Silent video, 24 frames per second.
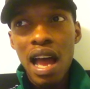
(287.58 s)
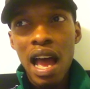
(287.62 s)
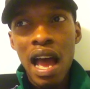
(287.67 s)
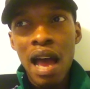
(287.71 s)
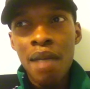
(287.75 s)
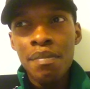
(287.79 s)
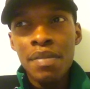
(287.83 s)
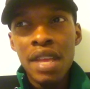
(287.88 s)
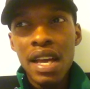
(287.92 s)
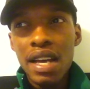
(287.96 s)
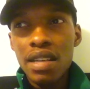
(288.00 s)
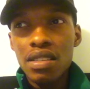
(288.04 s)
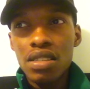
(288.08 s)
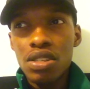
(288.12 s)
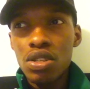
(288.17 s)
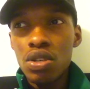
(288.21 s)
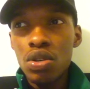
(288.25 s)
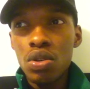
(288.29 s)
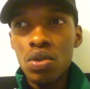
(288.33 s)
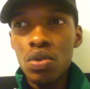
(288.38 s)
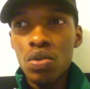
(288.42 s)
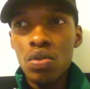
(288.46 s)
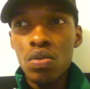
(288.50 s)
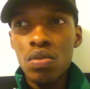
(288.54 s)
I'm not
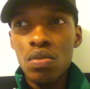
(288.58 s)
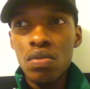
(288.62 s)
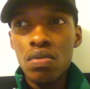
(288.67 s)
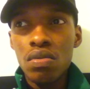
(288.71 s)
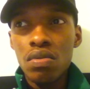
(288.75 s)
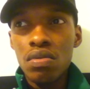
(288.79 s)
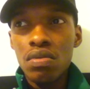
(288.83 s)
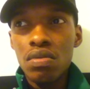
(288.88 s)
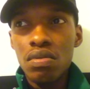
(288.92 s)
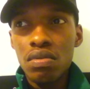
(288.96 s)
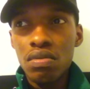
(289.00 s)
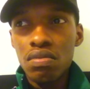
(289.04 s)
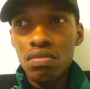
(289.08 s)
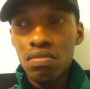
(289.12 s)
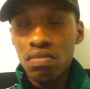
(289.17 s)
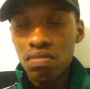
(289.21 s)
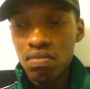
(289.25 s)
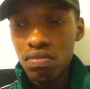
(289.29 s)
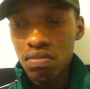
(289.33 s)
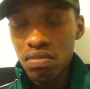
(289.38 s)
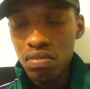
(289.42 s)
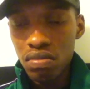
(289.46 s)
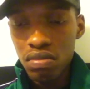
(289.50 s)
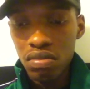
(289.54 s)
too
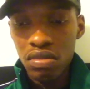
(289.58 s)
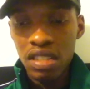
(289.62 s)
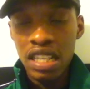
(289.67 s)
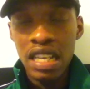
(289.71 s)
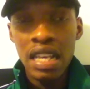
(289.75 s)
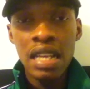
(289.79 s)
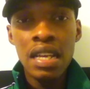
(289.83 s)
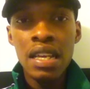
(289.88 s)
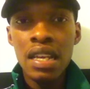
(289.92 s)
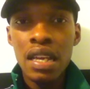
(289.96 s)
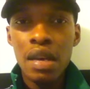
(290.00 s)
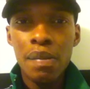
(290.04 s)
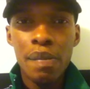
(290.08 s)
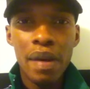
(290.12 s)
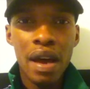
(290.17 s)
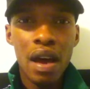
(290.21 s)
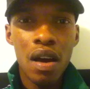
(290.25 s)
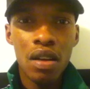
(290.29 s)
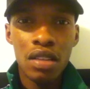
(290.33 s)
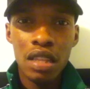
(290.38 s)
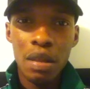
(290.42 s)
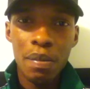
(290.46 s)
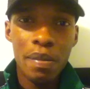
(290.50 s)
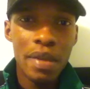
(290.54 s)
giddy
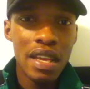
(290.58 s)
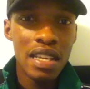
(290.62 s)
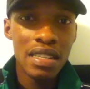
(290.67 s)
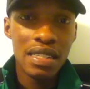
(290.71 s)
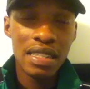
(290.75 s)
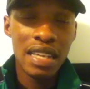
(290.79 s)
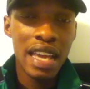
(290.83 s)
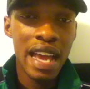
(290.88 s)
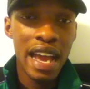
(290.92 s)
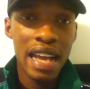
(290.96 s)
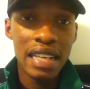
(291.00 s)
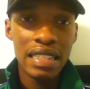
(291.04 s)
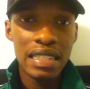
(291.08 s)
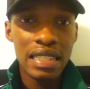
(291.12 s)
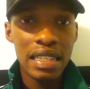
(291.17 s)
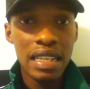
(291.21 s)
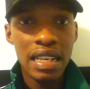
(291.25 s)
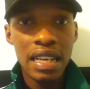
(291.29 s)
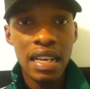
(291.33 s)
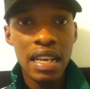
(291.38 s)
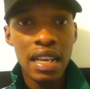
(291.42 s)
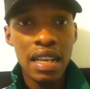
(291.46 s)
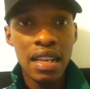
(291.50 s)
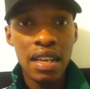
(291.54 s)
about the Miz cashing
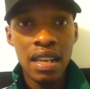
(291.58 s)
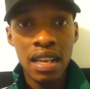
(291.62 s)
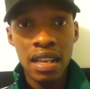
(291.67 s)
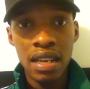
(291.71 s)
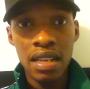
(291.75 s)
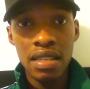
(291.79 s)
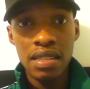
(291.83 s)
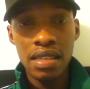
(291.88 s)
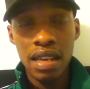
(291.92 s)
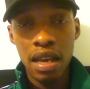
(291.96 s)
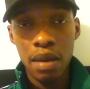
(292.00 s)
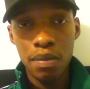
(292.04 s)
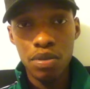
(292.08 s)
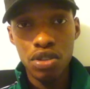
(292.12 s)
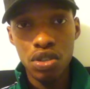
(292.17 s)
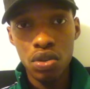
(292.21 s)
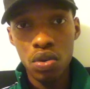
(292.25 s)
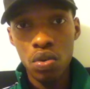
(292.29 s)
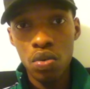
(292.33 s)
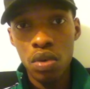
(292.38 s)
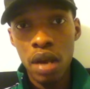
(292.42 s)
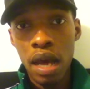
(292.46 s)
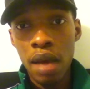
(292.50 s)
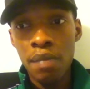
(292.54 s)
it in anytime
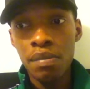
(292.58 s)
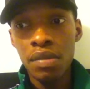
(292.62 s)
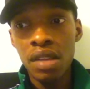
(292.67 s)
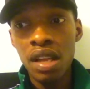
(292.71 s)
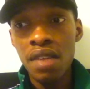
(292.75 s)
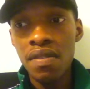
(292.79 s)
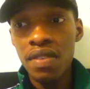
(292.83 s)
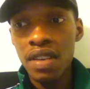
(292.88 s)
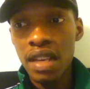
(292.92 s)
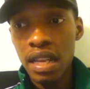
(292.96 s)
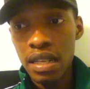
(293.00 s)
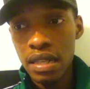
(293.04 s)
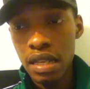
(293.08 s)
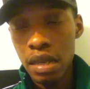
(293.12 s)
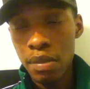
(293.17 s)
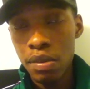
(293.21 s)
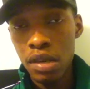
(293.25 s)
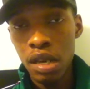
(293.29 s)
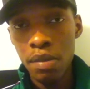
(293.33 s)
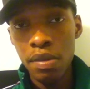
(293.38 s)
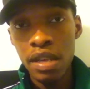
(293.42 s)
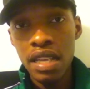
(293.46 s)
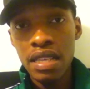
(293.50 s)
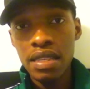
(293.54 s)
soon. I'm loving that
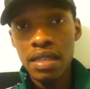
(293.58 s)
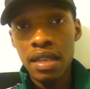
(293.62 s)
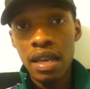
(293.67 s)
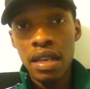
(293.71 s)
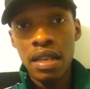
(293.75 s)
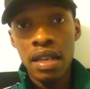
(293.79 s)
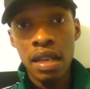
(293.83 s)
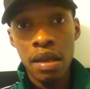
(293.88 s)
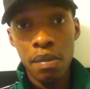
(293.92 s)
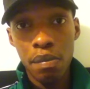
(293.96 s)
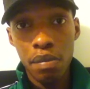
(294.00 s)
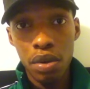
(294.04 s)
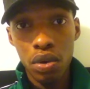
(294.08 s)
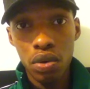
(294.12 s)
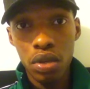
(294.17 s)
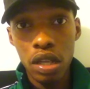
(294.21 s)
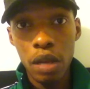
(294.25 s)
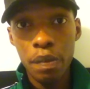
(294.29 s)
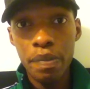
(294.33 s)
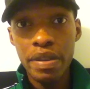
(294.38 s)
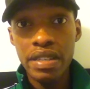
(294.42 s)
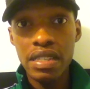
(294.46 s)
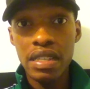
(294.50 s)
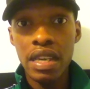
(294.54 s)
WWE is letting him build
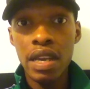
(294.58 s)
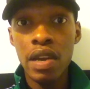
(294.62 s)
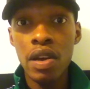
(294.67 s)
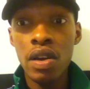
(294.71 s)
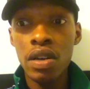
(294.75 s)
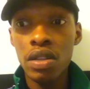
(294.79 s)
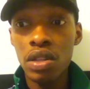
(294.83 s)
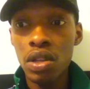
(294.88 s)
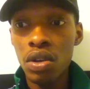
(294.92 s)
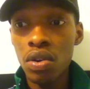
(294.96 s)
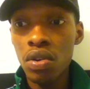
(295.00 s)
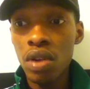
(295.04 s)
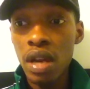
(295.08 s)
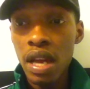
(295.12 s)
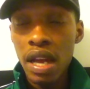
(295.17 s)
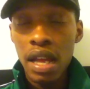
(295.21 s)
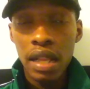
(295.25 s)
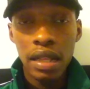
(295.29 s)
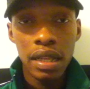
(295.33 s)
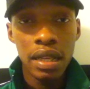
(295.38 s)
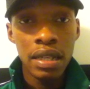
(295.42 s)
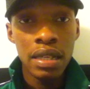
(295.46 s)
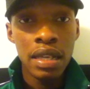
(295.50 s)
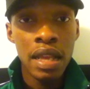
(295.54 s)
up his character,
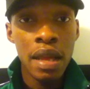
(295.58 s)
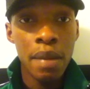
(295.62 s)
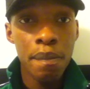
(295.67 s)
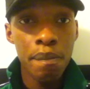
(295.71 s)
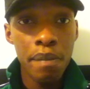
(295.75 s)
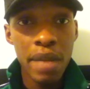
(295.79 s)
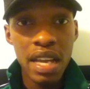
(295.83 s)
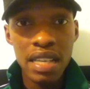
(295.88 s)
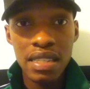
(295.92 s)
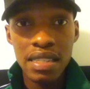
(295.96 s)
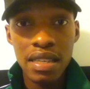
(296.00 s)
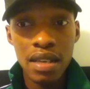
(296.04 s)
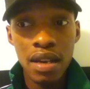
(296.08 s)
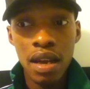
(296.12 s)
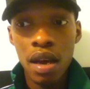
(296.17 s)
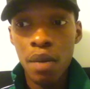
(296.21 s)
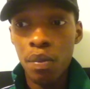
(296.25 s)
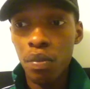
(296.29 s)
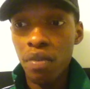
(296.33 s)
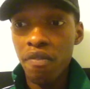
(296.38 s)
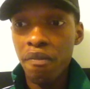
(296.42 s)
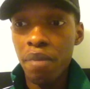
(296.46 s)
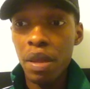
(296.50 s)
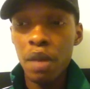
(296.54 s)
letting him mix it
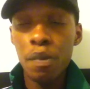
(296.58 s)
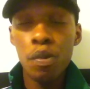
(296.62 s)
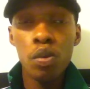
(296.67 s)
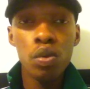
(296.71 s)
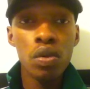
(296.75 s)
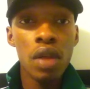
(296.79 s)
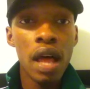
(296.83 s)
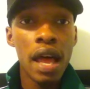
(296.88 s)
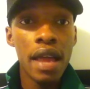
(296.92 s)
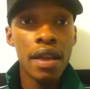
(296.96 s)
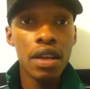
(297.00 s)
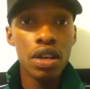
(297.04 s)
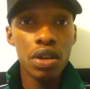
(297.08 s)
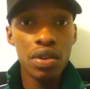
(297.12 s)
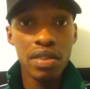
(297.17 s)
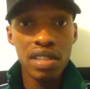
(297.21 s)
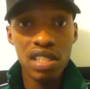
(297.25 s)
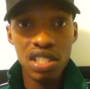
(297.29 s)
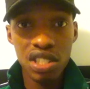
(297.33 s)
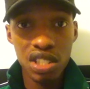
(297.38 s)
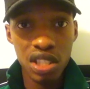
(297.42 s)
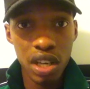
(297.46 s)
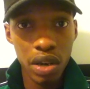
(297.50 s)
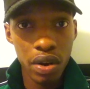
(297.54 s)
up with people like
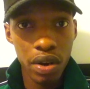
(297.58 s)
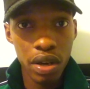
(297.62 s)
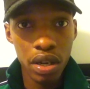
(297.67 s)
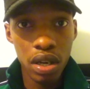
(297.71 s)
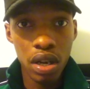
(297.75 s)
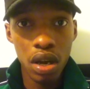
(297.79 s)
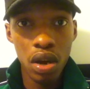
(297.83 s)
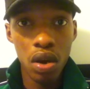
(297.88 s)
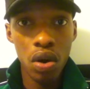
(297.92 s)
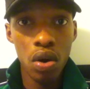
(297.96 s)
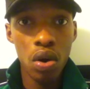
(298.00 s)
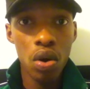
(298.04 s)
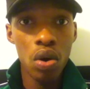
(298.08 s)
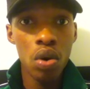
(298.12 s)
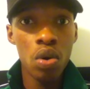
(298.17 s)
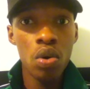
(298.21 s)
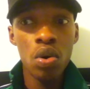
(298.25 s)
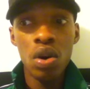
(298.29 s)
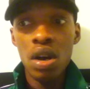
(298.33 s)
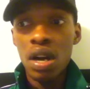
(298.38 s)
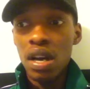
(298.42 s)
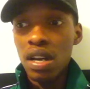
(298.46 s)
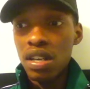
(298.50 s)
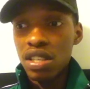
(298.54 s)
Chris
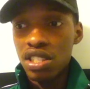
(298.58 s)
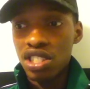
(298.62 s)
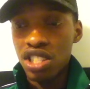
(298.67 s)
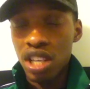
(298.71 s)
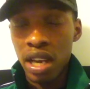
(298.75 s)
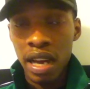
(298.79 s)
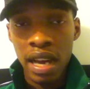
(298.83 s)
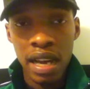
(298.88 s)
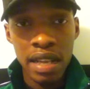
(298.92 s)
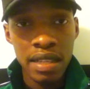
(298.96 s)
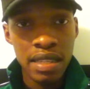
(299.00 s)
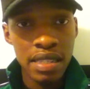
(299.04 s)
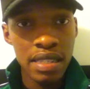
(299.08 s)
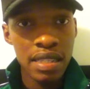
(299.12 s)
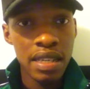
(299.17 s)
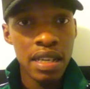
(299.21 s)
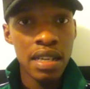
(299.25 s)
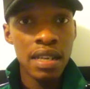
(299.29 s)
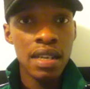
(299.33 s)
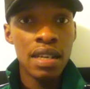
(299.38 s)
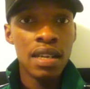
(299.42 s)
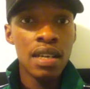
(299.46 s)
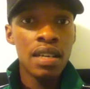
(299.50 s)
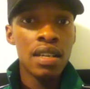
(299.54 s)
Jericho, John
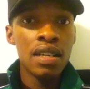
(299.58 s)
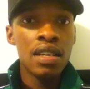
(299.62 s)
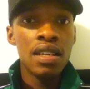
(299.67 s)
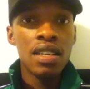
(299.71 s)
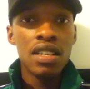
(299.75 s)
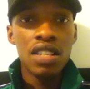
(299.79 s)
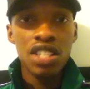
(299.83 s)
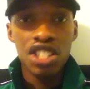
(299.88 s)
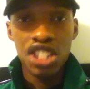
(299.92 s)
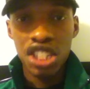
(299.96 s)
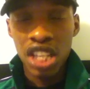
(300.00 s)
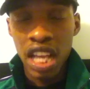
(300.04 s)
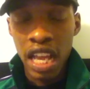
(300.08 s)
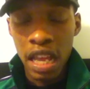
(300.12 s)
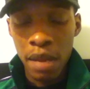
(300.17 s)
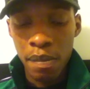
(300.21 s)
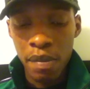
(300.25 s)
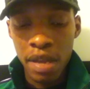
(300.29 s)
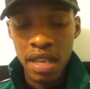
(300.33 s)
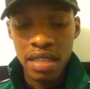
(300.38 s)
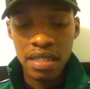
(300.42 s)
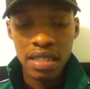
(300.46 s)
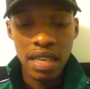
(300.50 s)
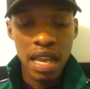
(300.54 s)
Cena,
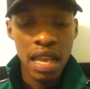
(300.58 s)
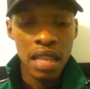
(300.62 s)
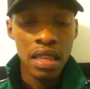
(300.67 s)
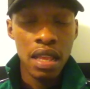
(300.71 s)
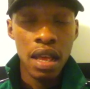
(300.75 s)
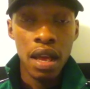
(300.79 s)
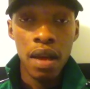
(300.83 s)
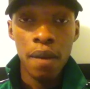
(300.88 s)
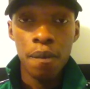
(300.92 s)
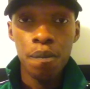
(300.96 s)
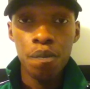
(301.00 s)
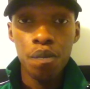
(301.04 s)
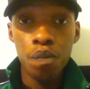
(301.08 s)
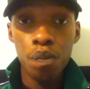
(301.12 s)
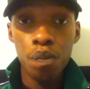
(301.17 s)
Sheamus, and the